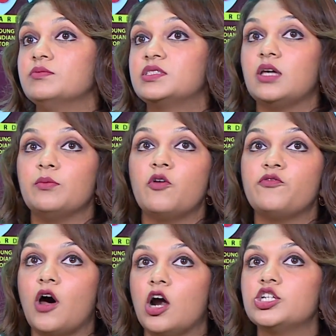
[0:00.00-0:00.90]
Some
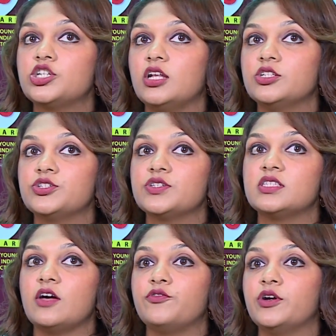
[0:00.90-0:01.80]
of our
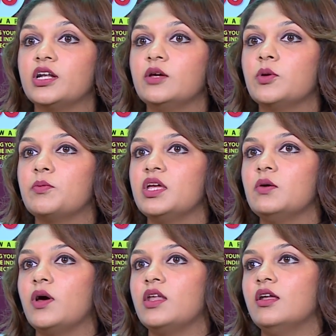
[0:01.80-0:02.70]
challenges definitely would
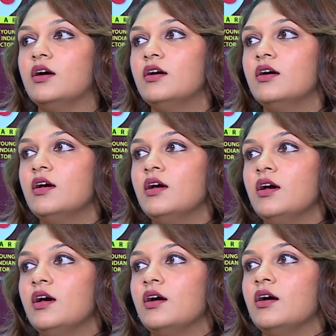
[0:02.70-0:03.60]
be when
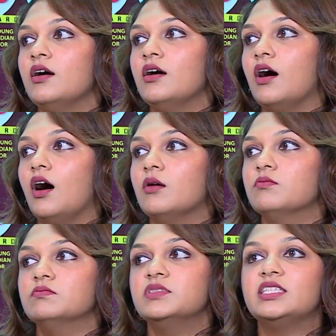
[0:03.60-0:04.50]

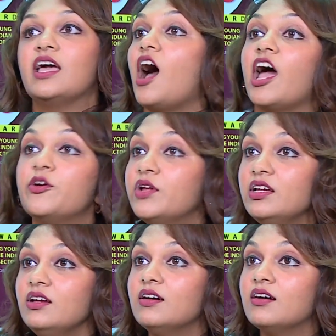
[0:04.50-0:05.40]

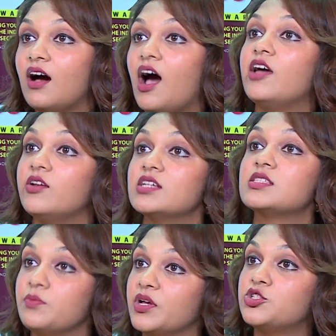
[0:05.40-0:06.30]
hiring
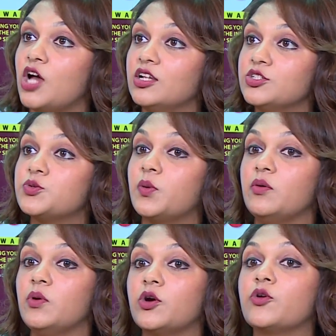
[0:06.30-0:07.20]
is a big challenge.
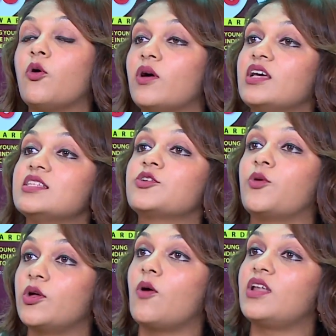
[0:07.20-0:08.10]
When we're growing as a
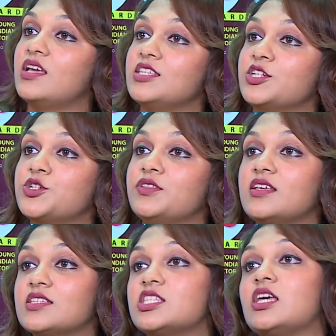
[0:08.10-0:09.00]
growing organization,
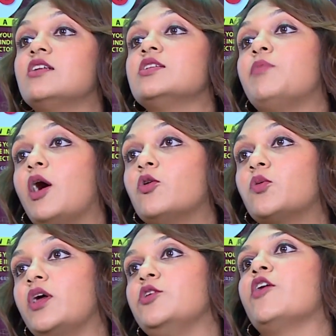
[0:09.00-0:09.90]
there's a sudden
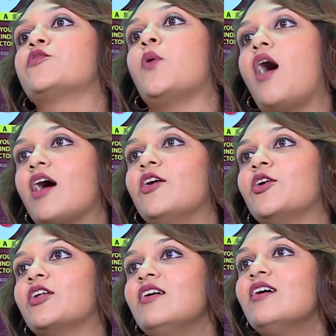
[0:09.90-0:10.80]
bout where you have to
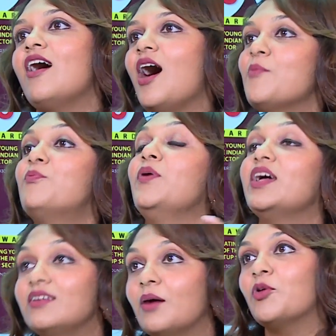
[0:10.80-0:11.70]
hire a
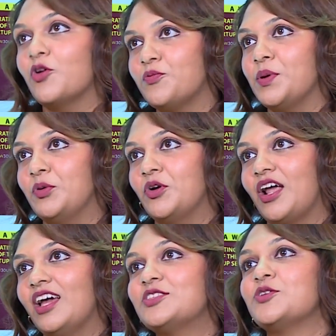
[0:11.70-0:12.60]
big number of people,
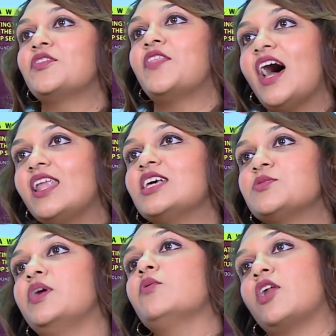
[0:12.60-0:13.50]
right? So that
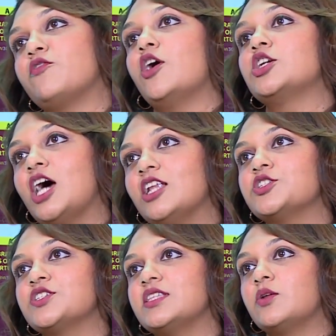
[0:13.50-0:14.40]
has been one of our
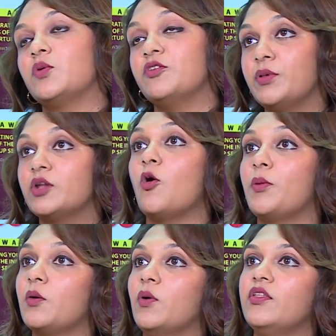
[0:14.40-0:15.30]
challenges that we've been
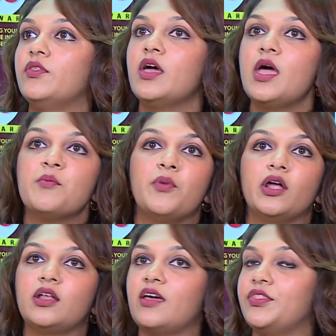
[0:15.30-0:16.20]
coping with,
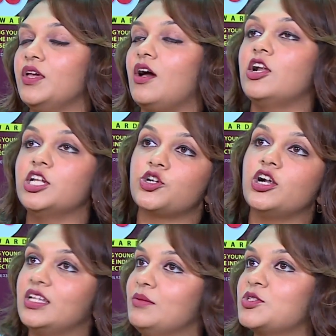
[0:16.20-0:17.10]
but I think our
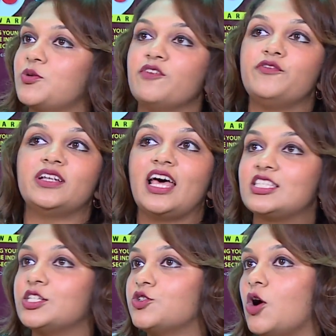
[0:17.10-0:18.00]
HR team is doing a
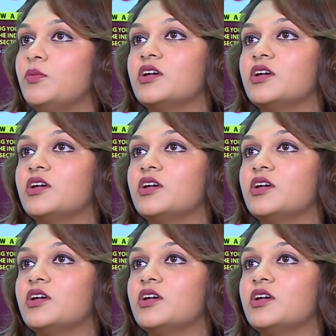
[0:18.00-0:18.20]
fantastic job.